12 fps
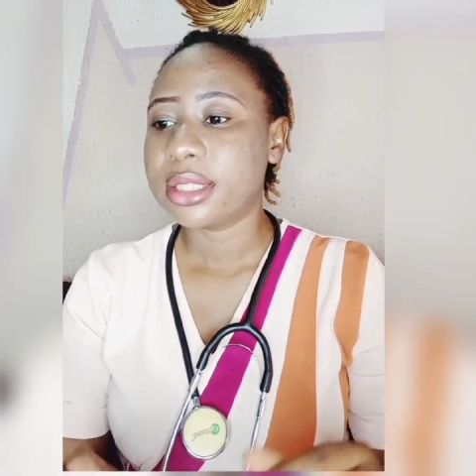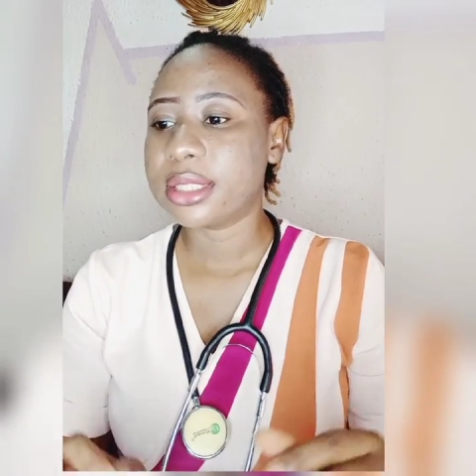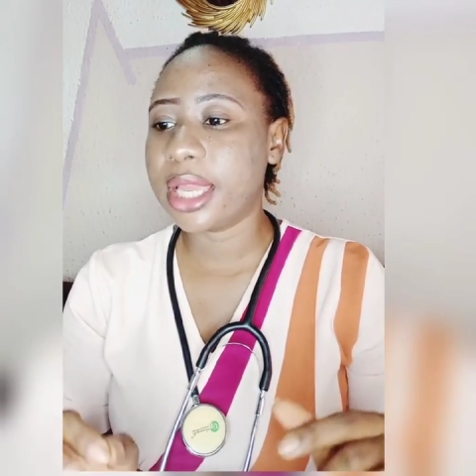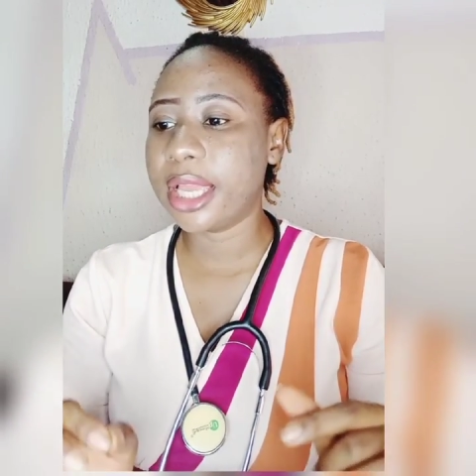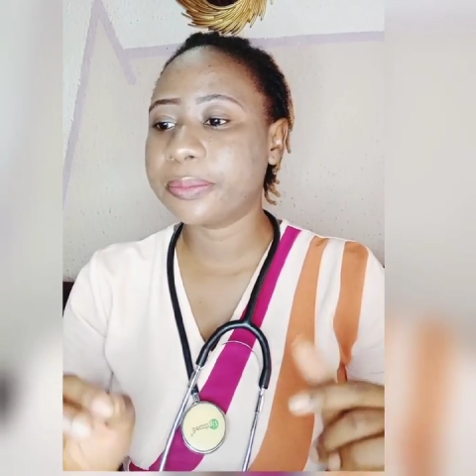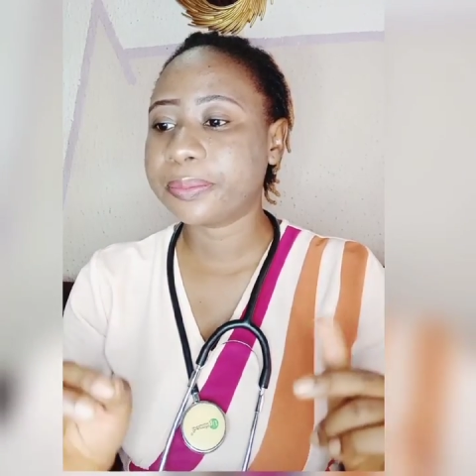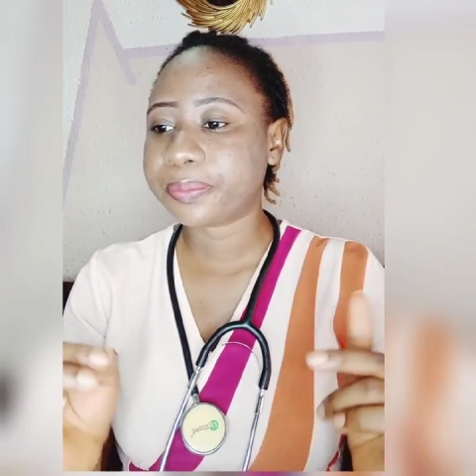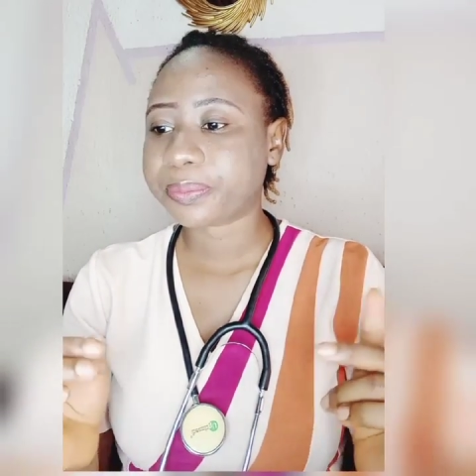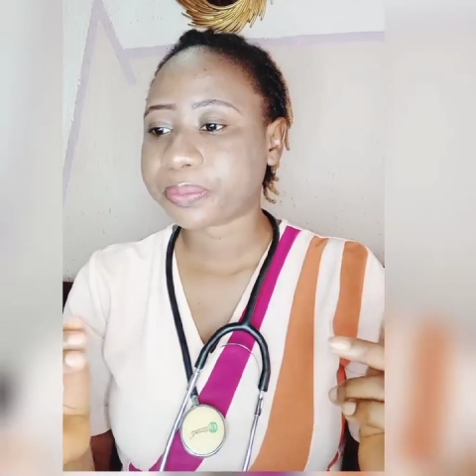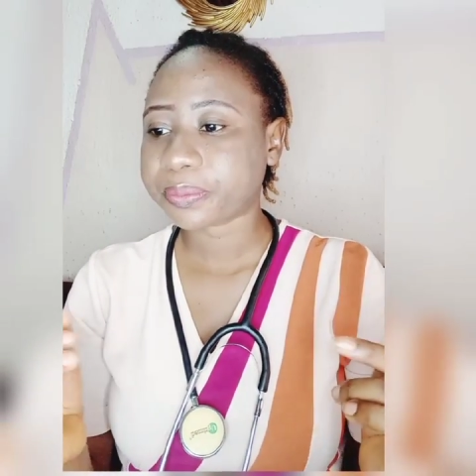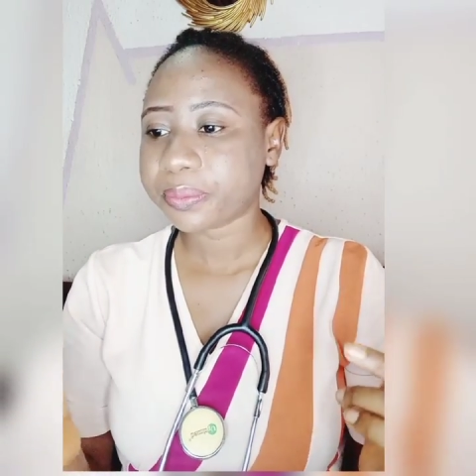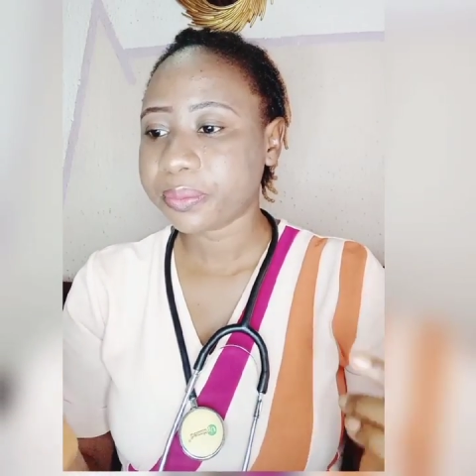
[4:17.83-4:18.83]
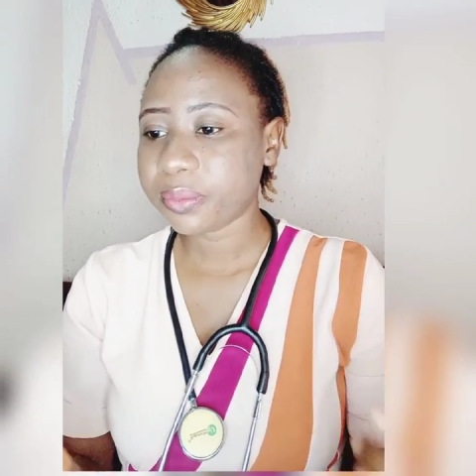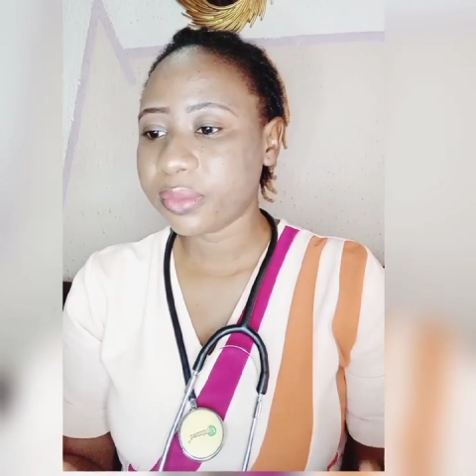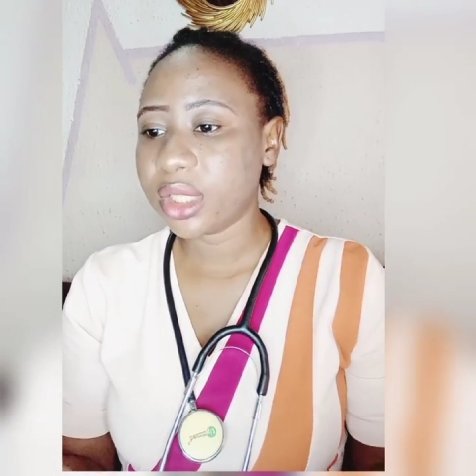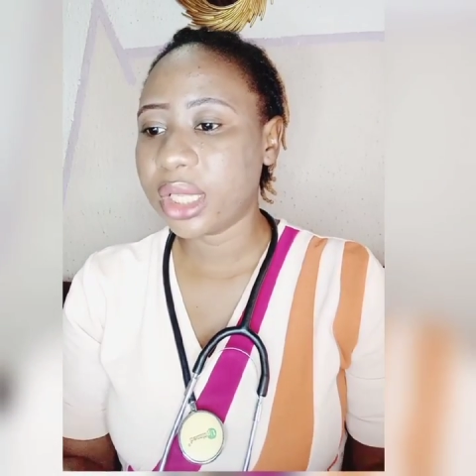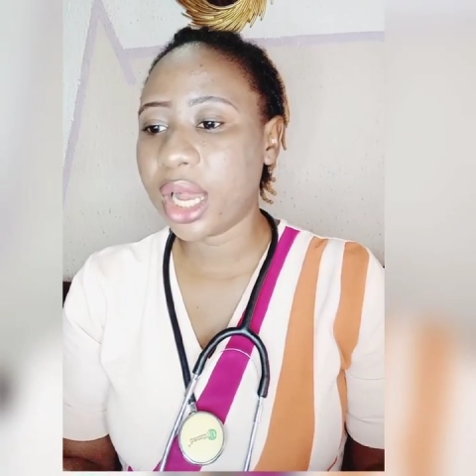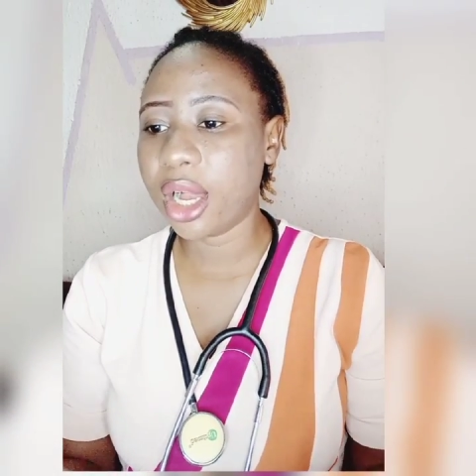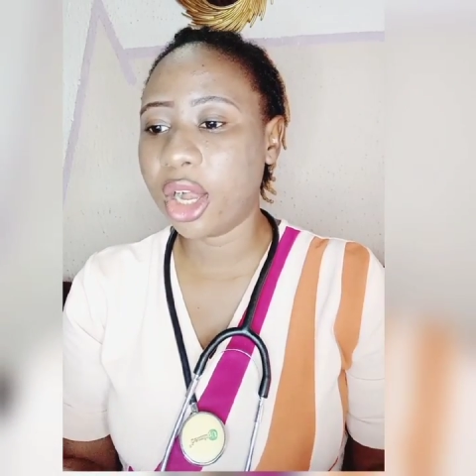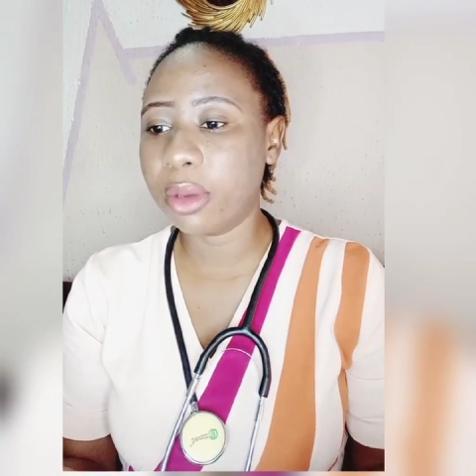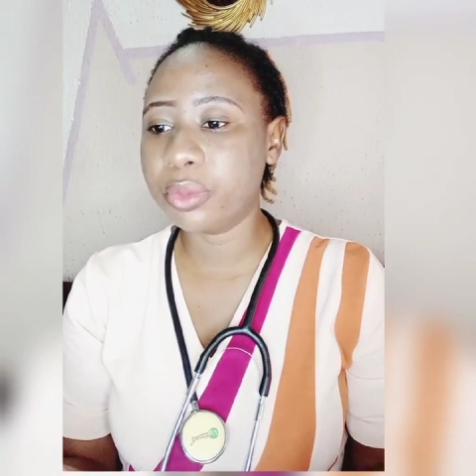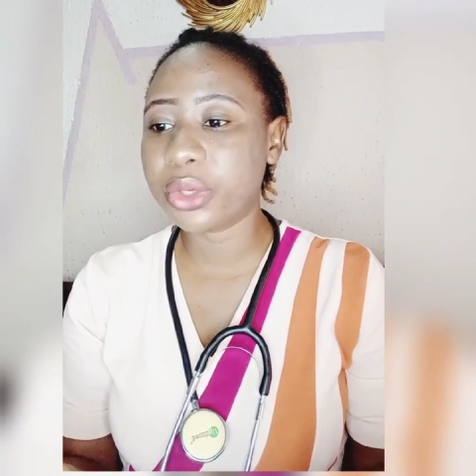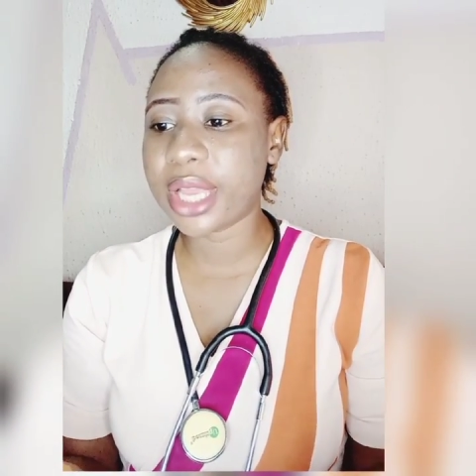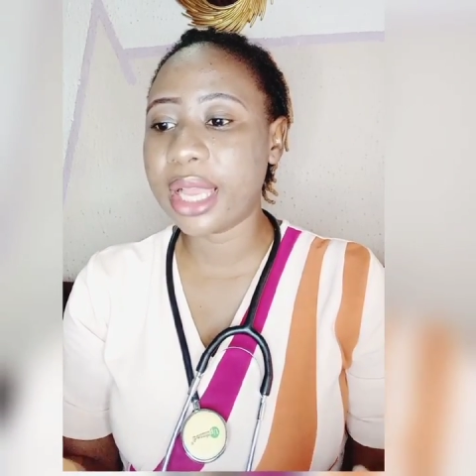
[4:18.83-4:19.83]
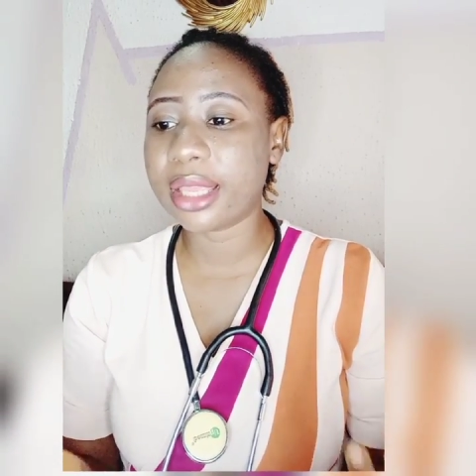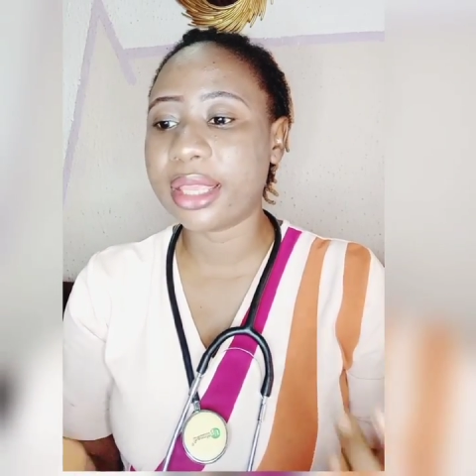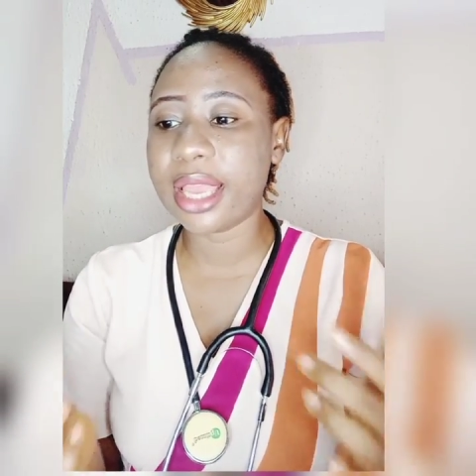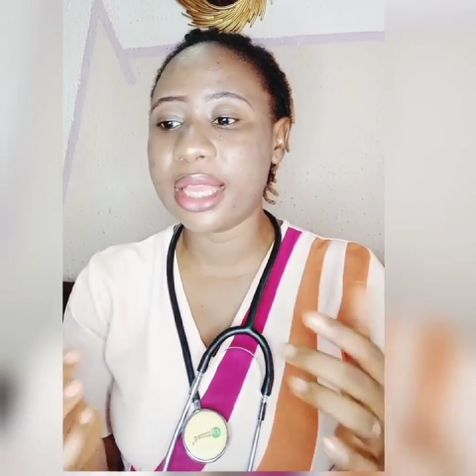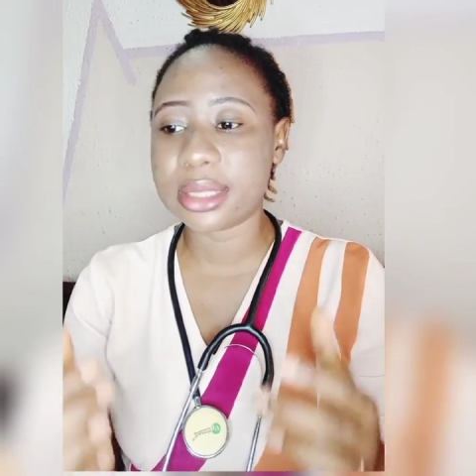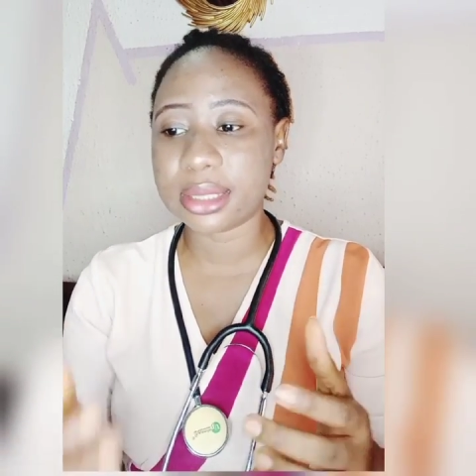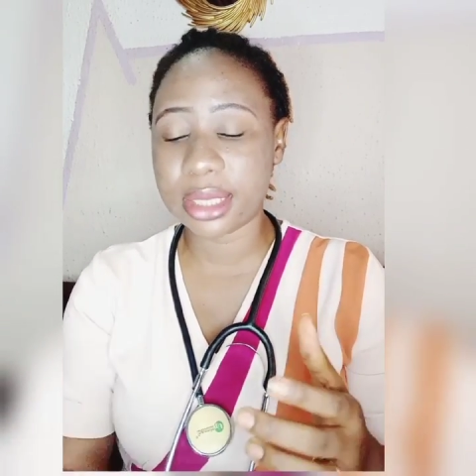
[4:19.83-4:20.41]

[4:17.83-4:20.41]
Then you can get,